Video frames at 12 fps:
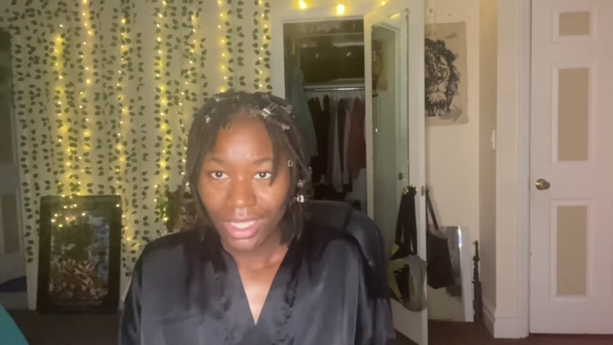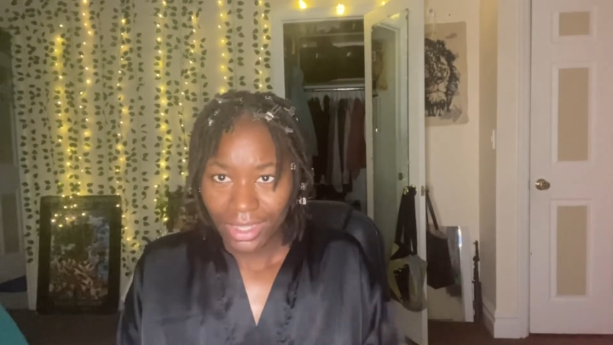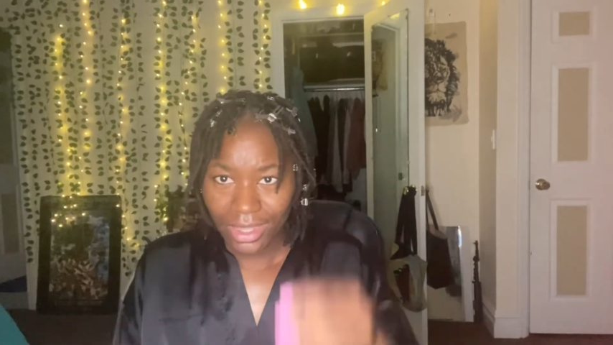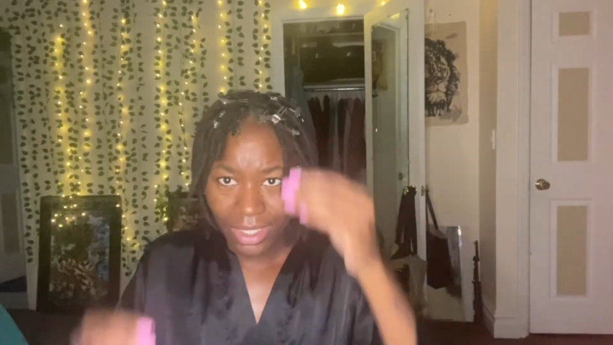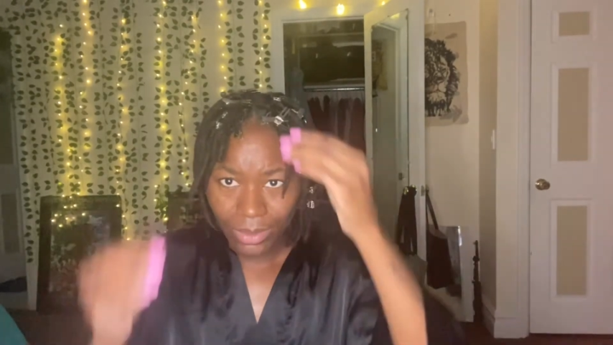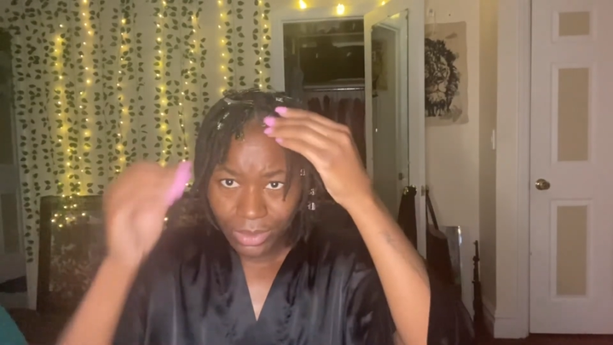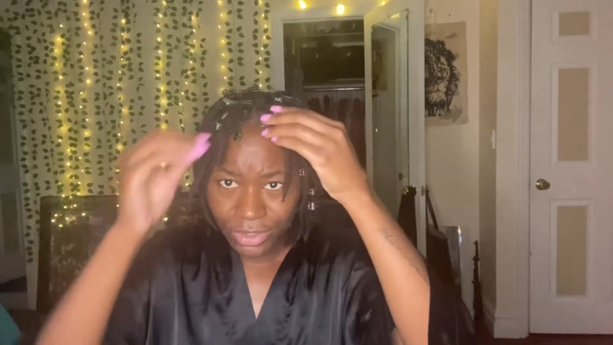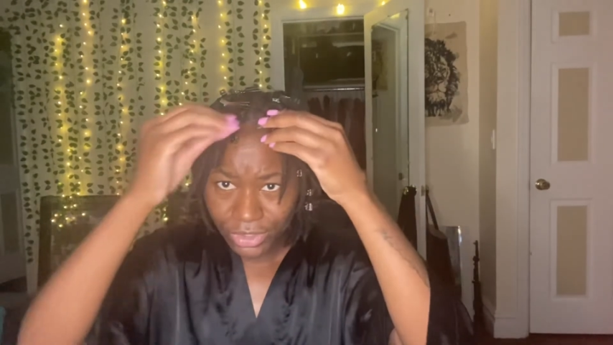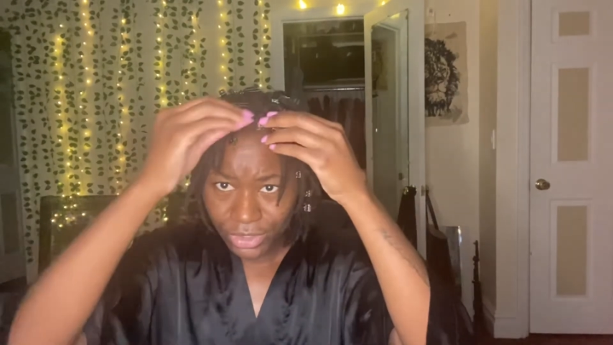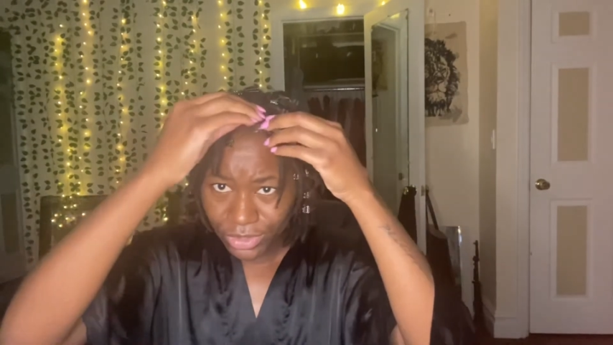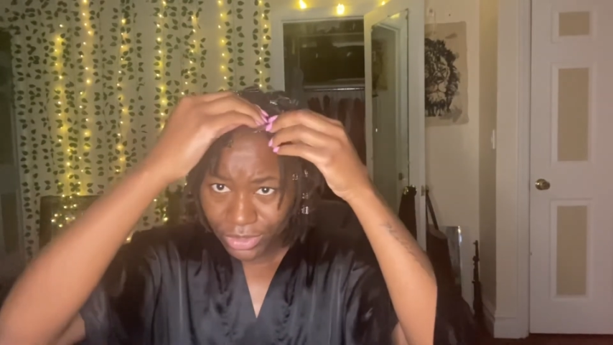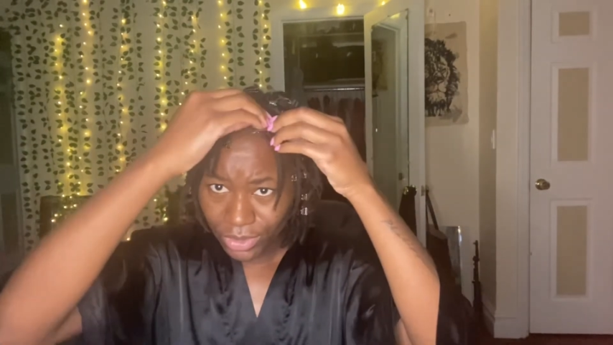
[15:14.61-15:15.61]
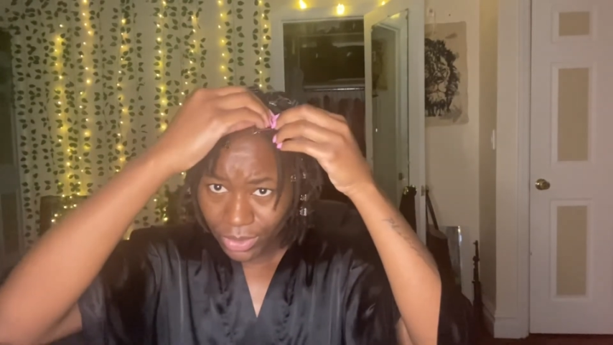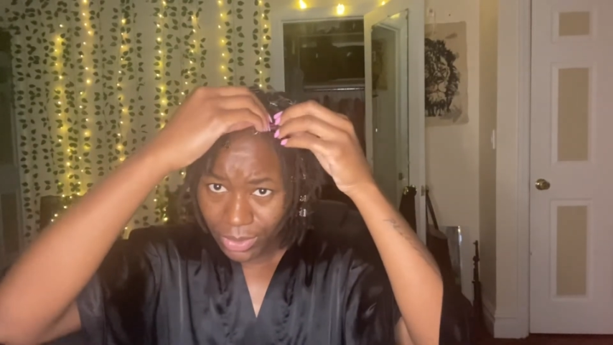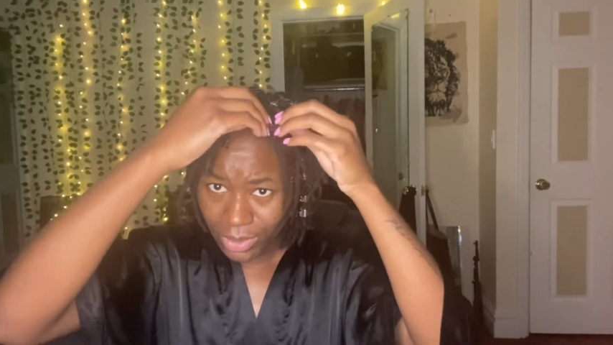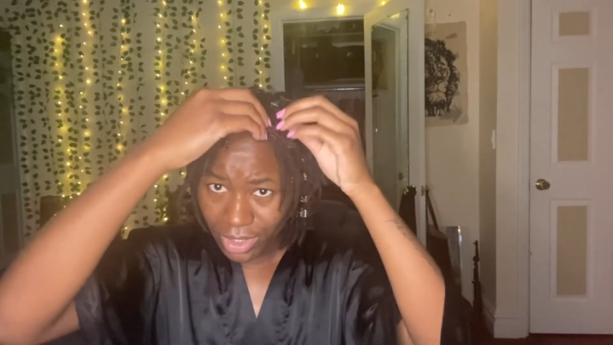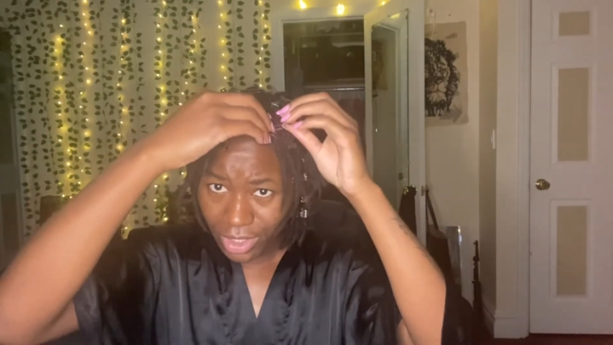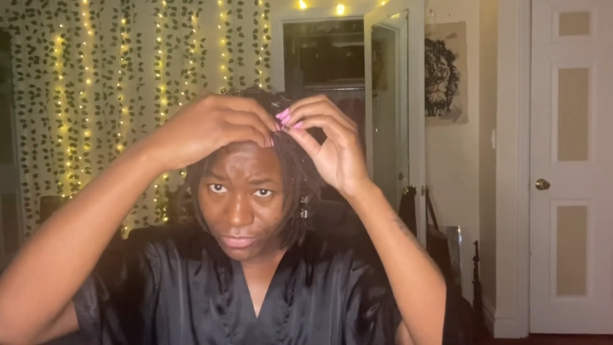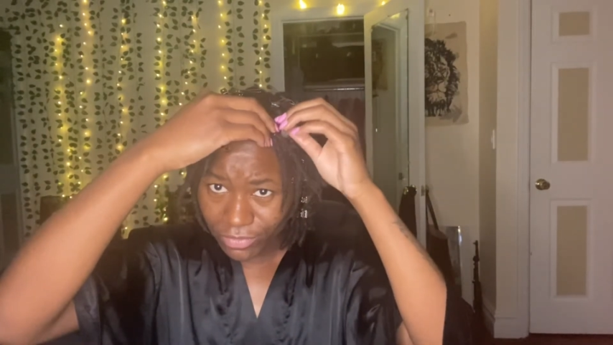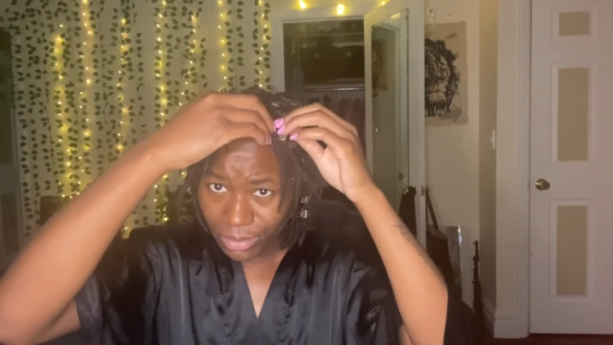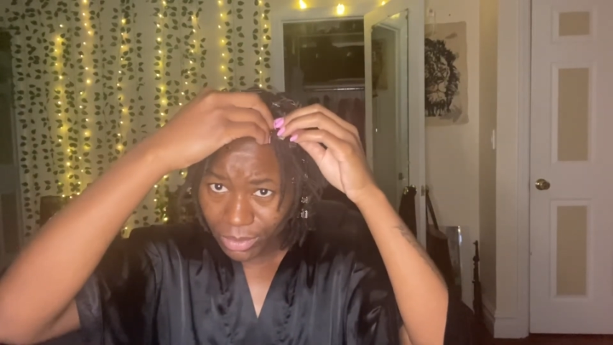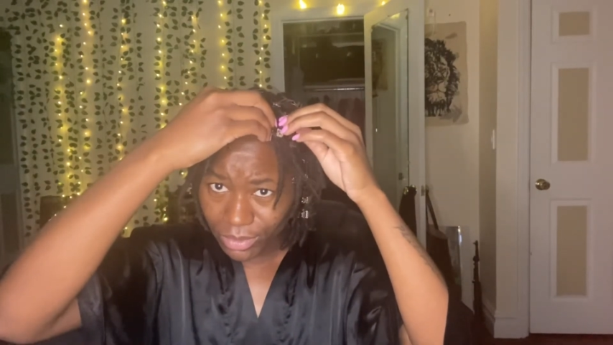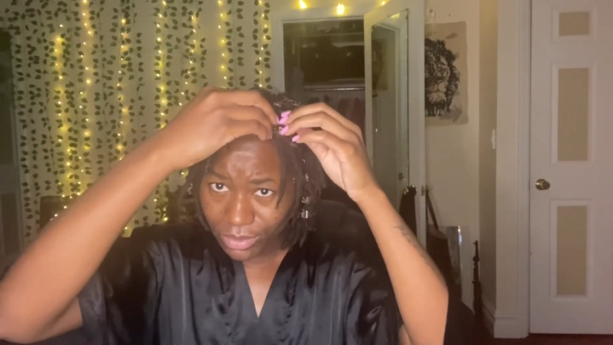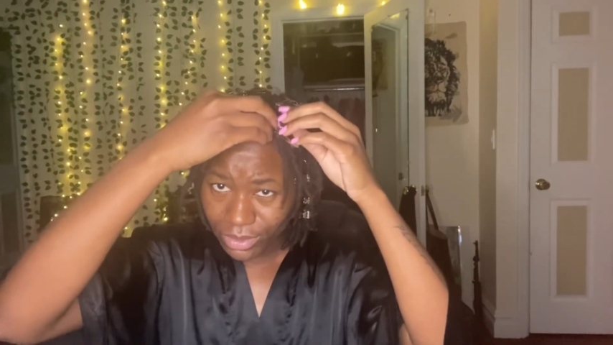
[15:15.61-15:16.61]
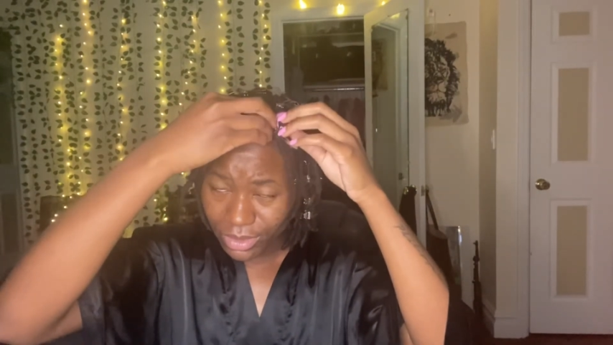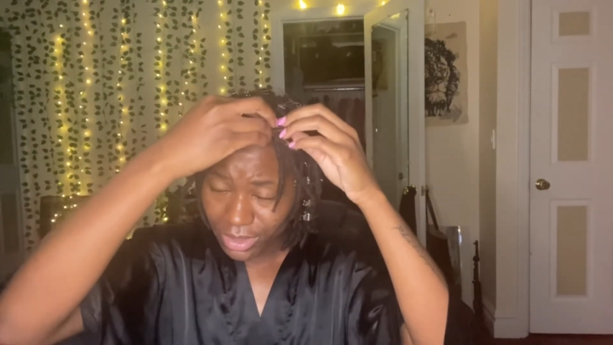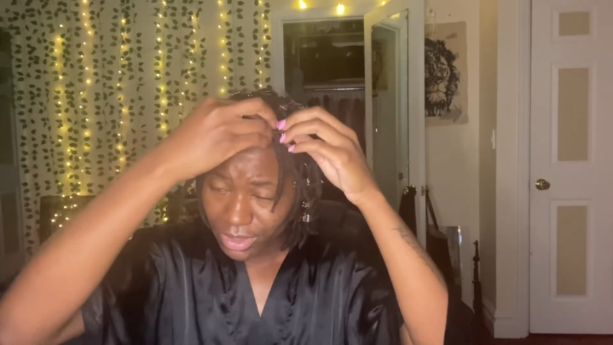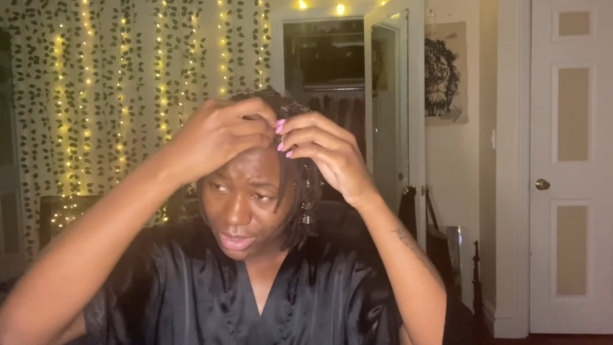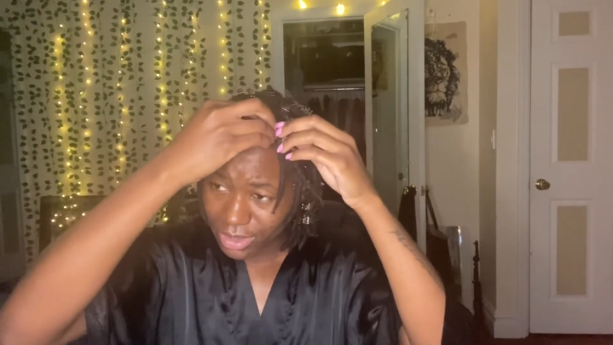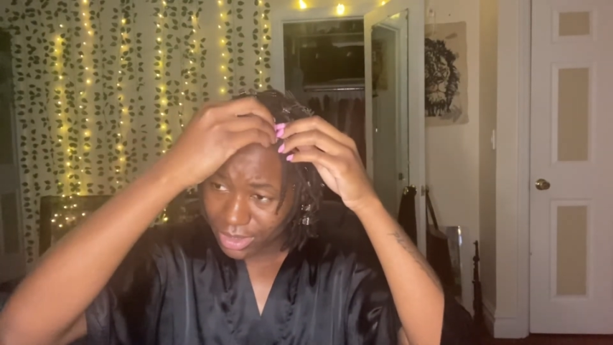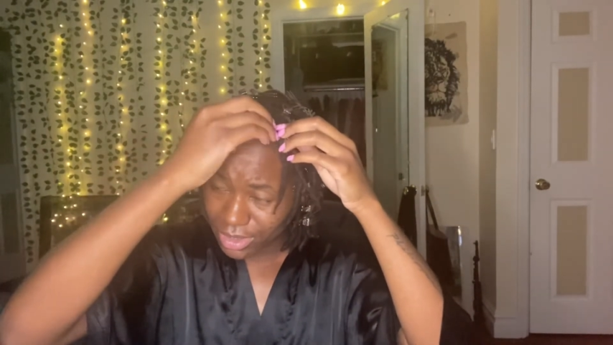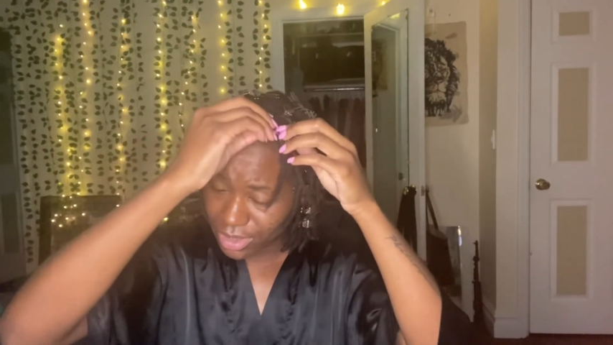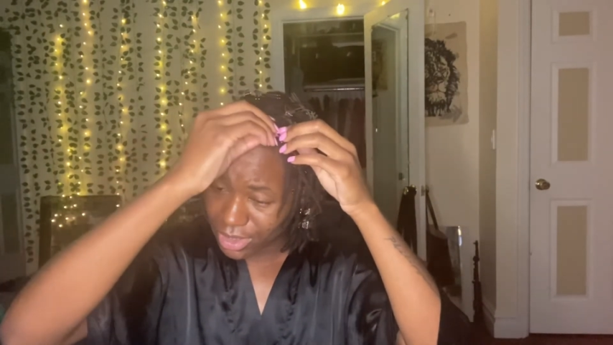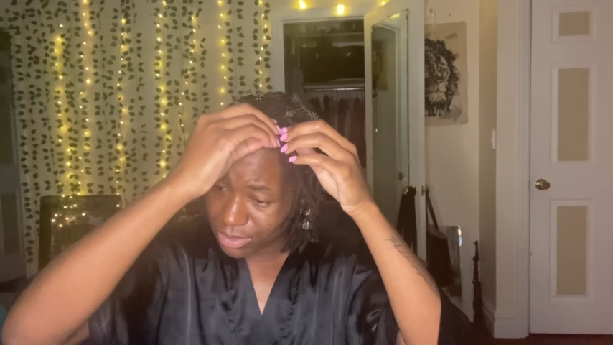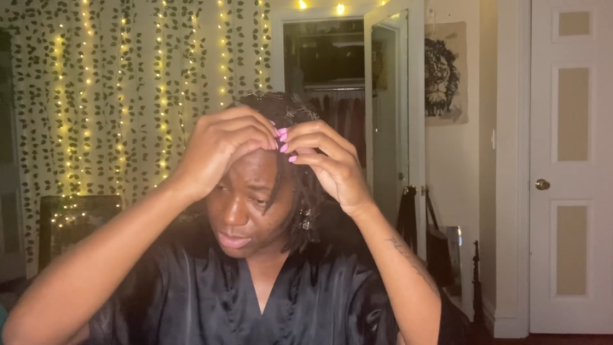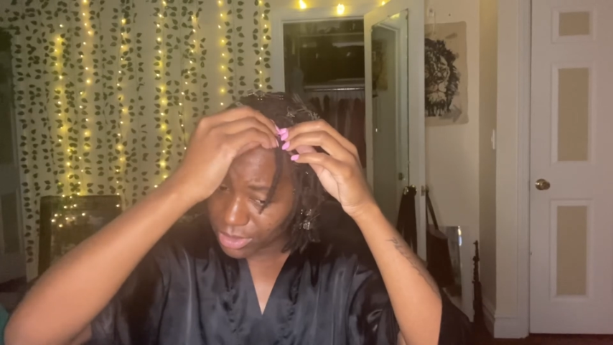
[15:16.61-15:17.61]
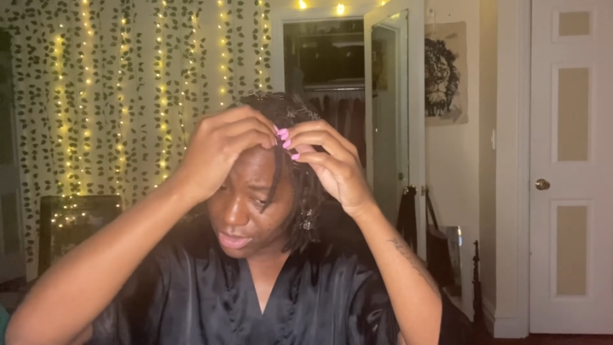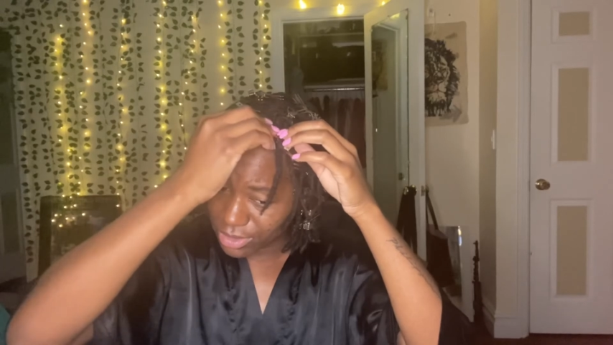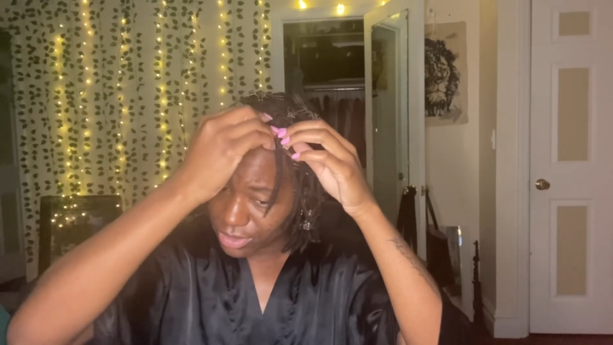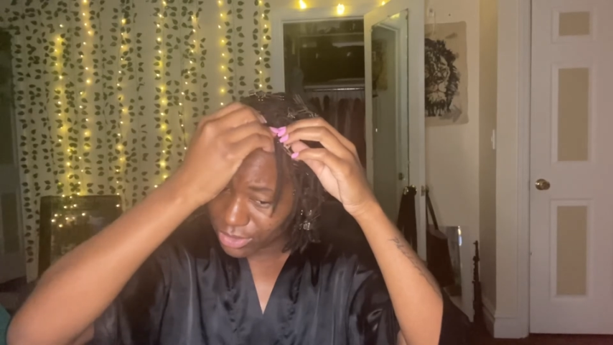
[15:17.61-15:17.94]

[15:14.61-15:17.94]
they were so uncomfortable to sleep in.